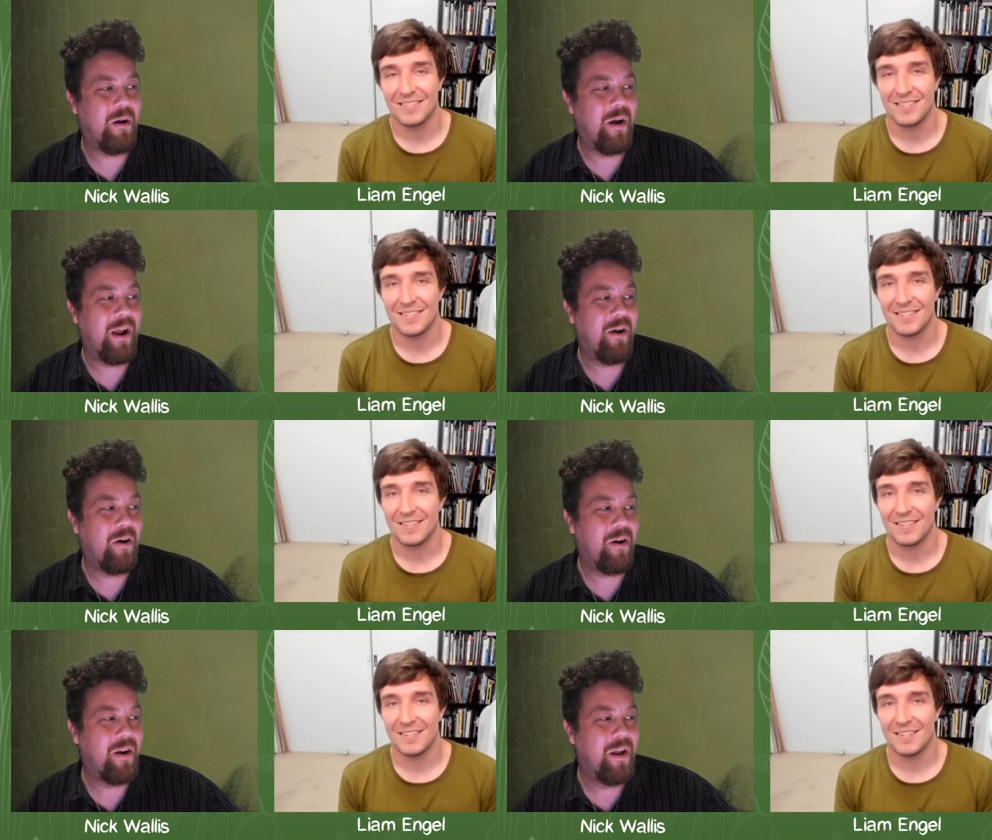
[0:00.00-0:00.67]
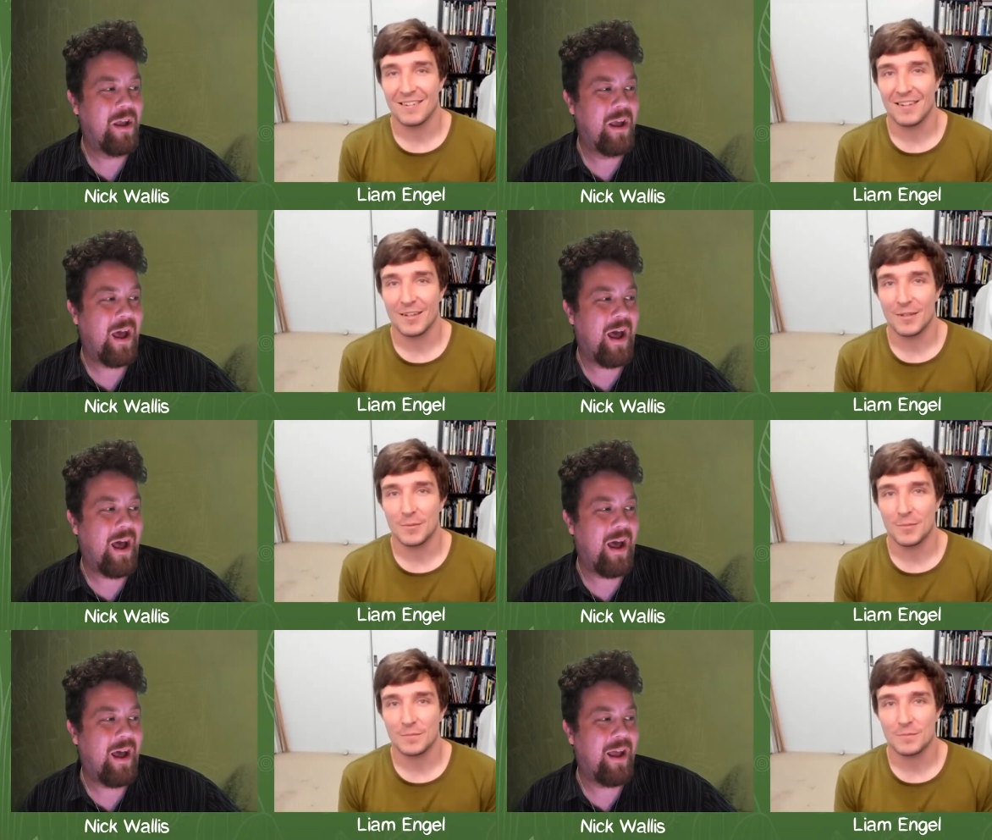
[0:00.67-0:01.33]
Speaker 1: going on
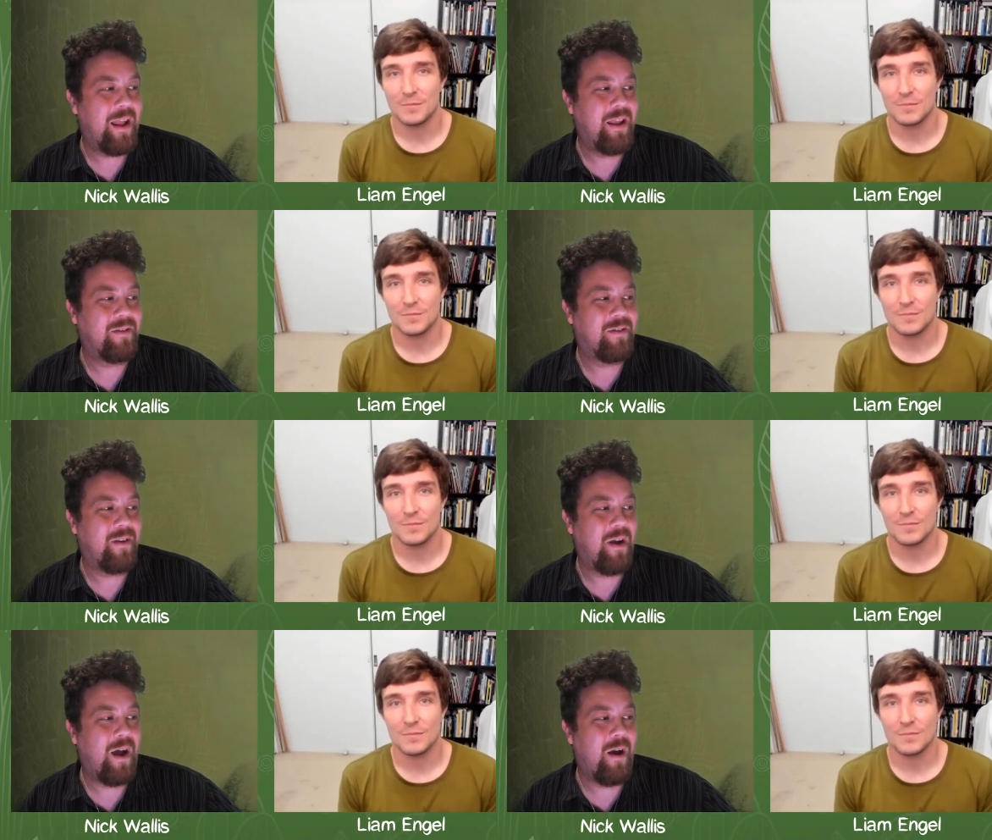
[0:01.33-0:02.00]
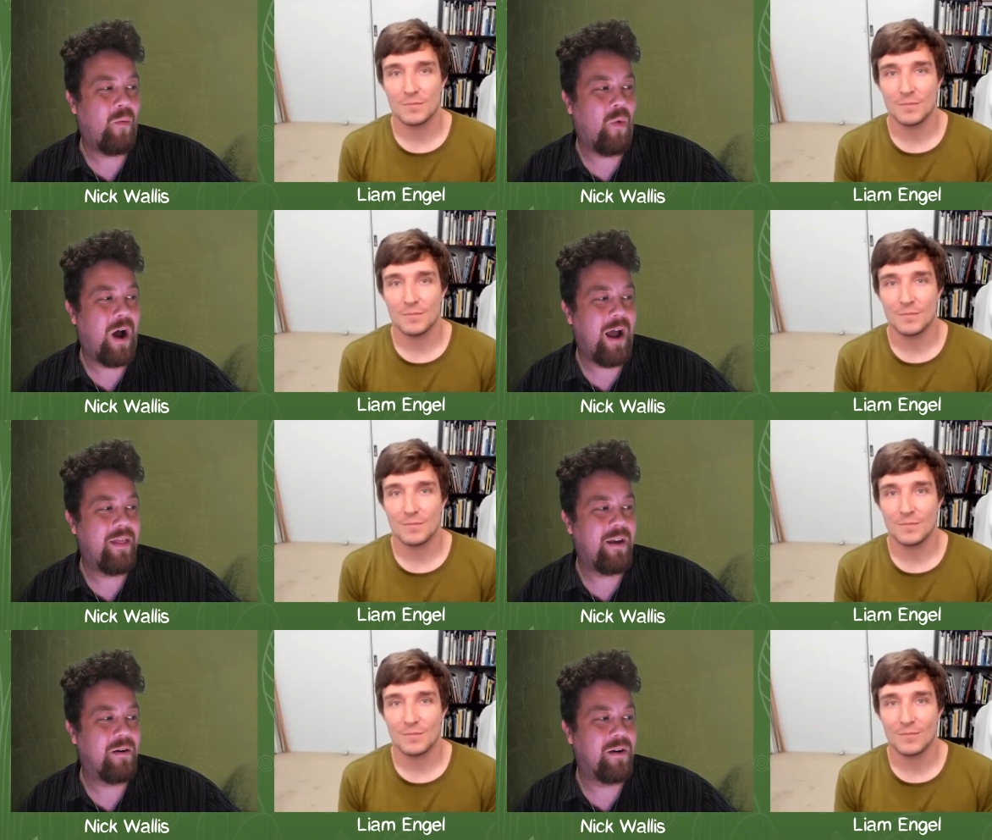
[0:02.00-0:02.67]
uh, is uh,
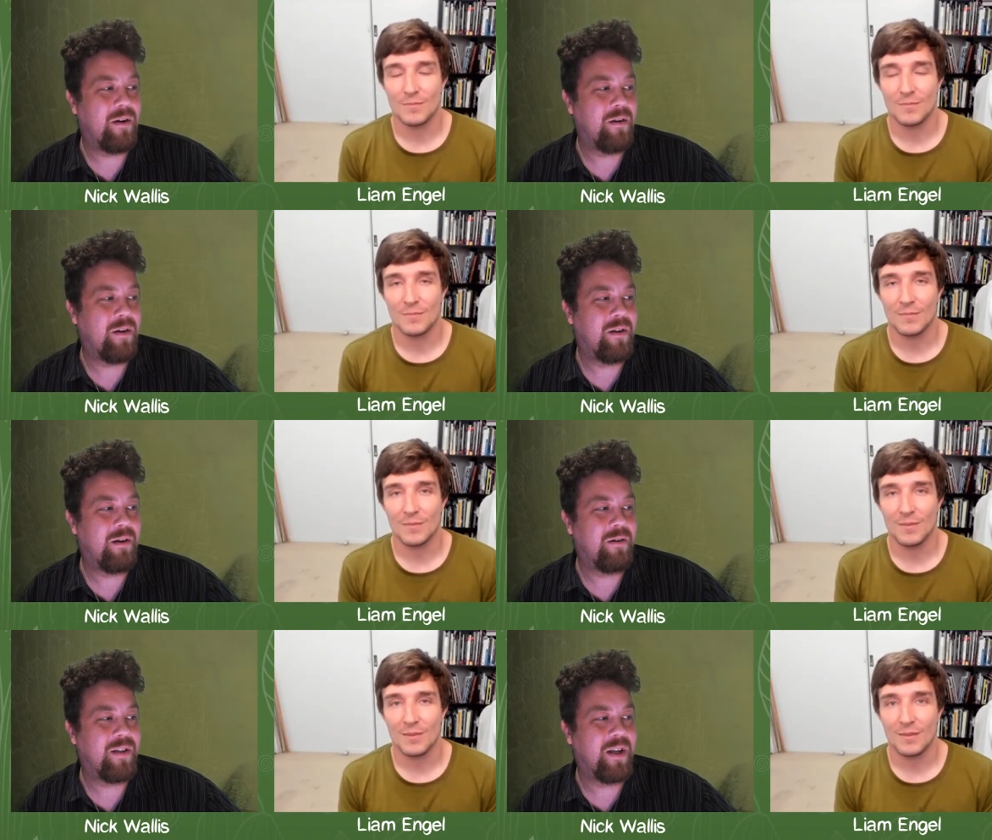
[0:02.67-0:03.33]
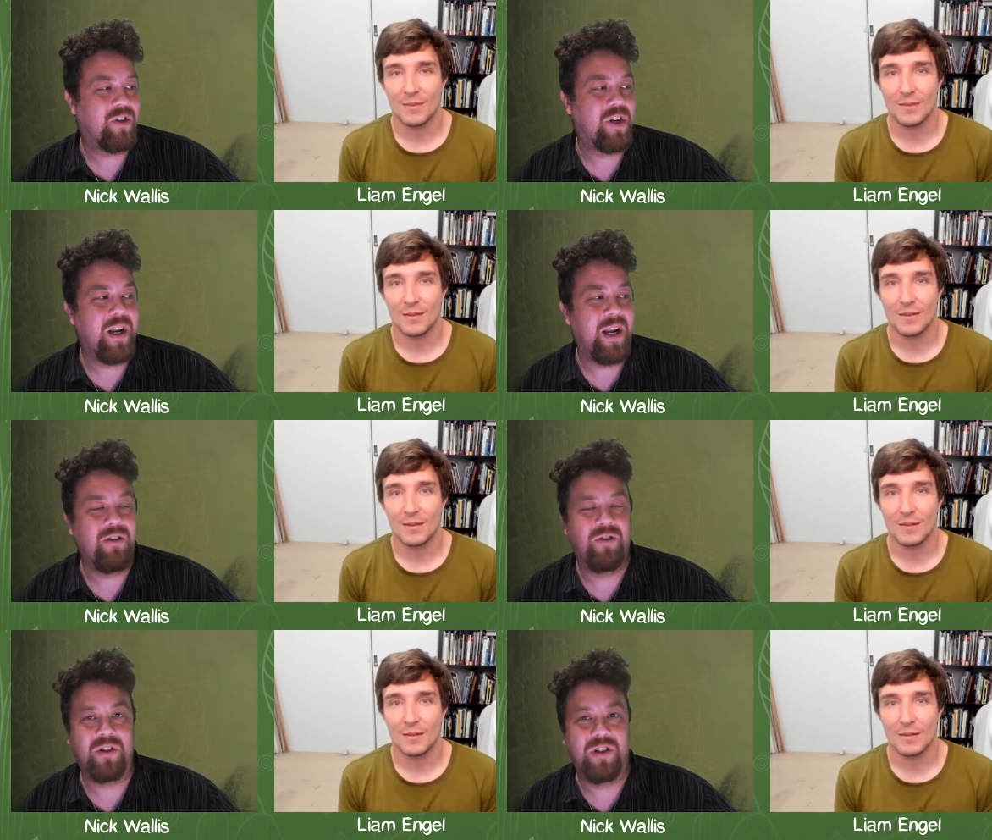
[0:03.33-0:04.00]
why there are there is such an
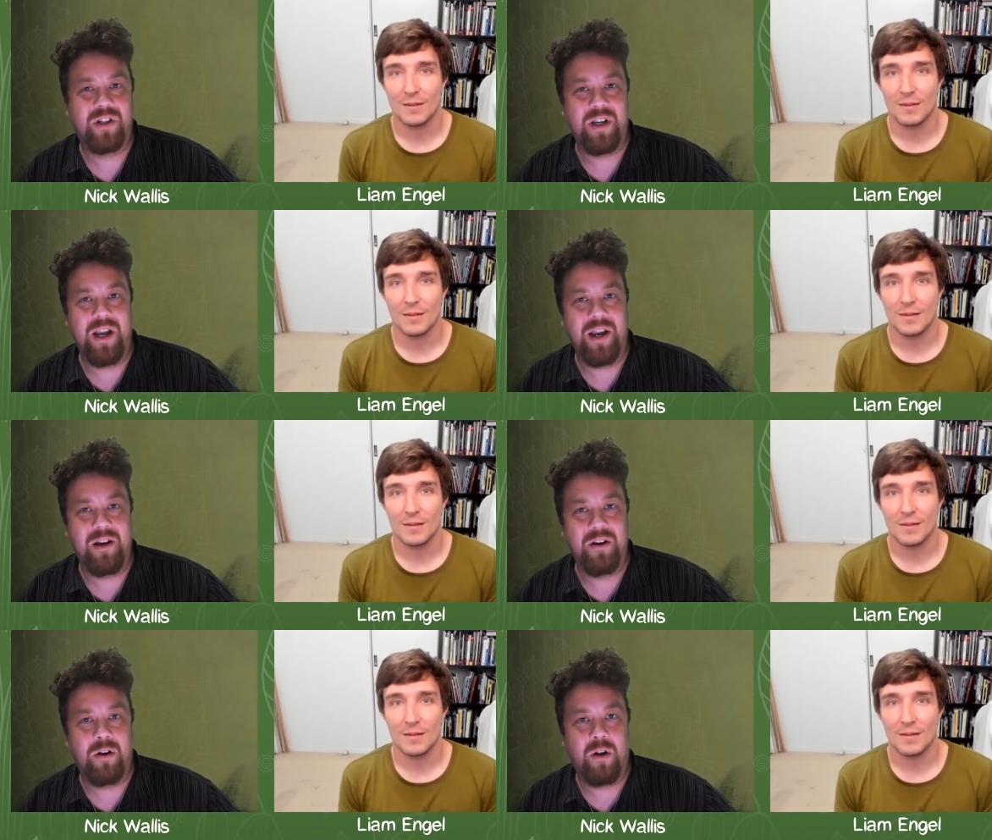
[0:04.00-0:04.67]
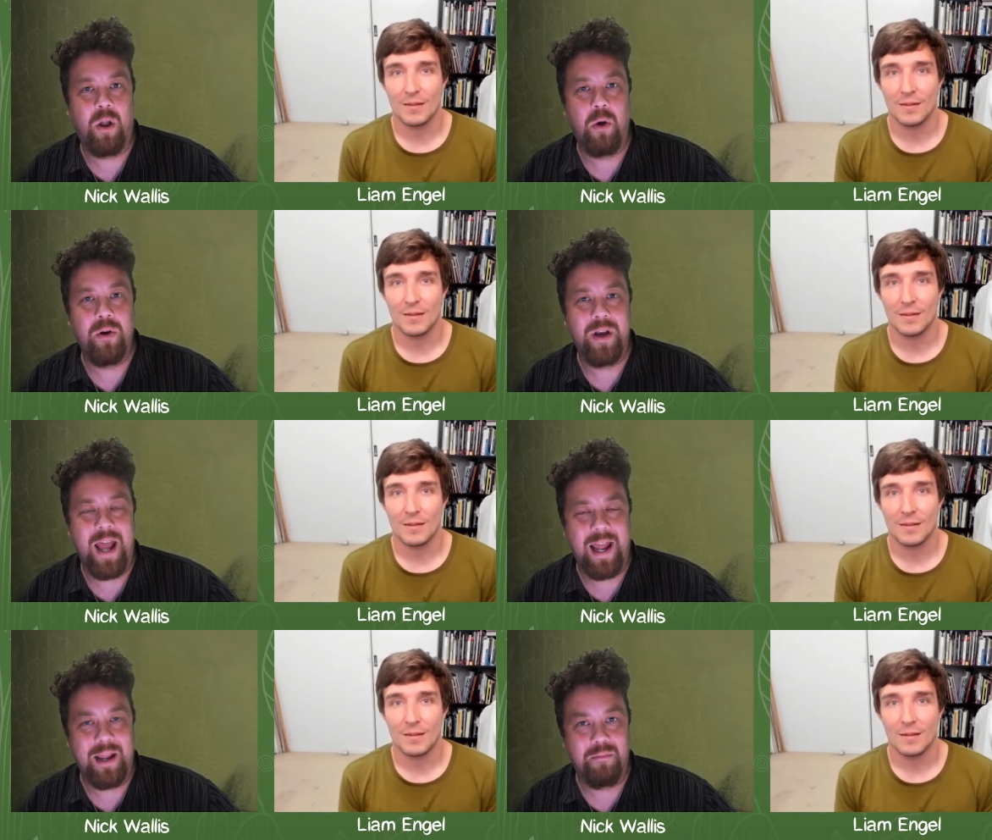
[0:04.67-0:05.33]
interest in clone
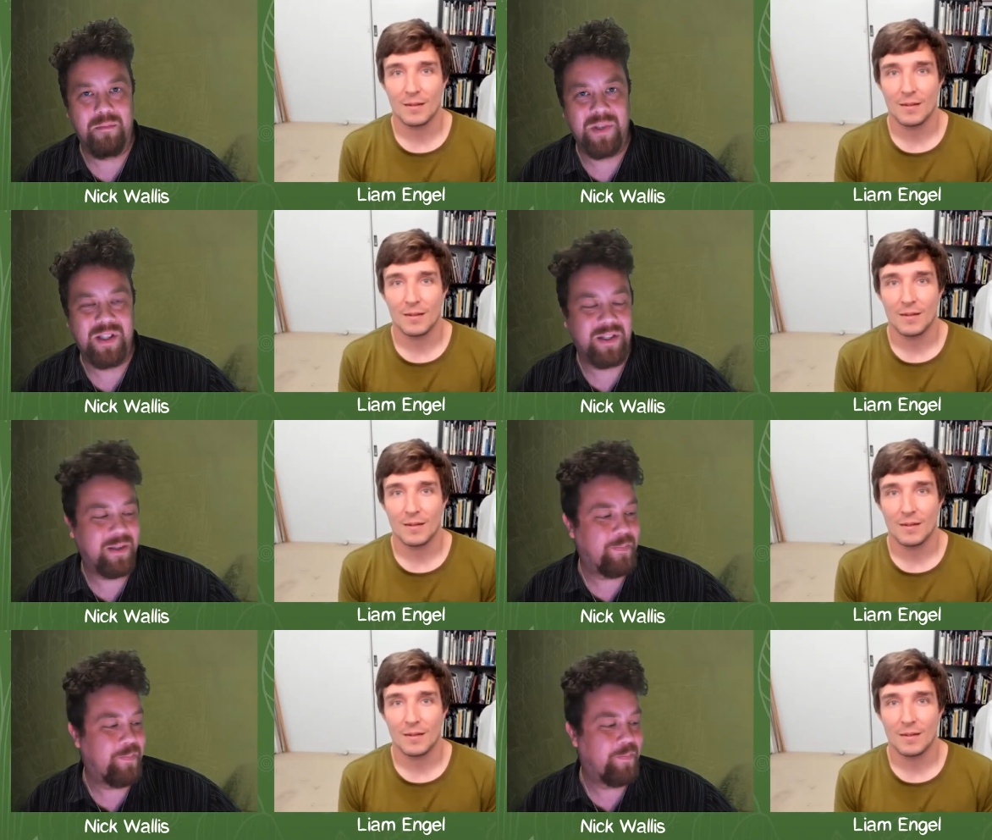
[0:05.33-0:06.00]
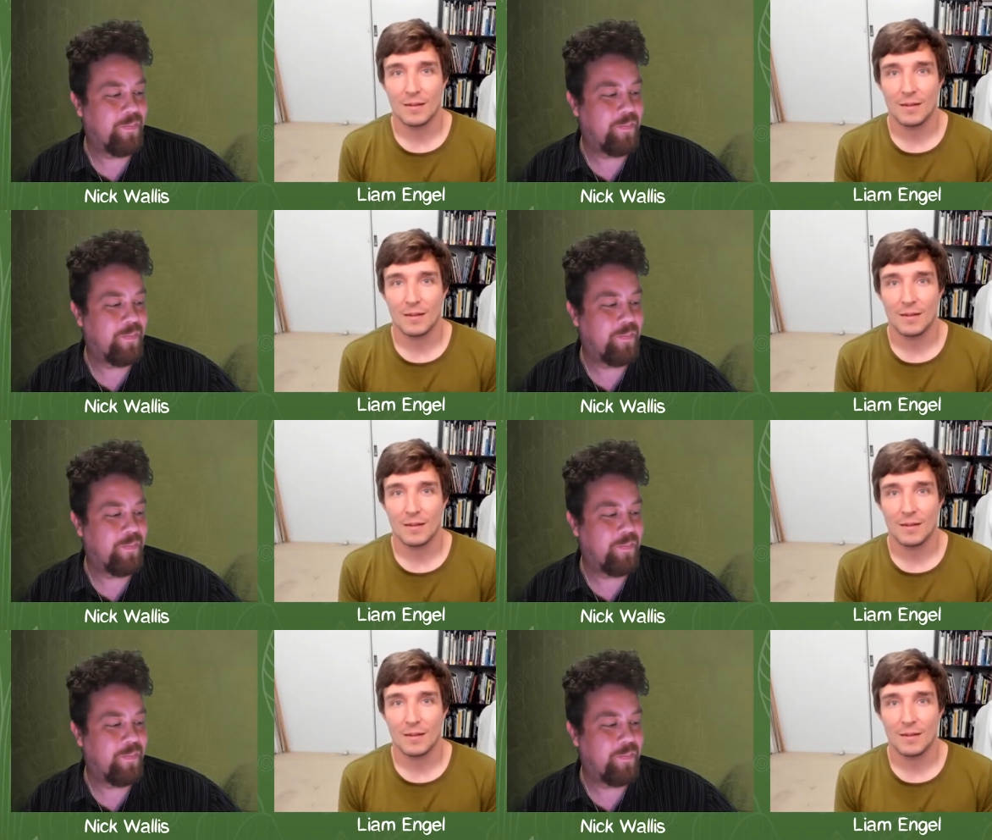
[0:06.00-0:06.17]
names.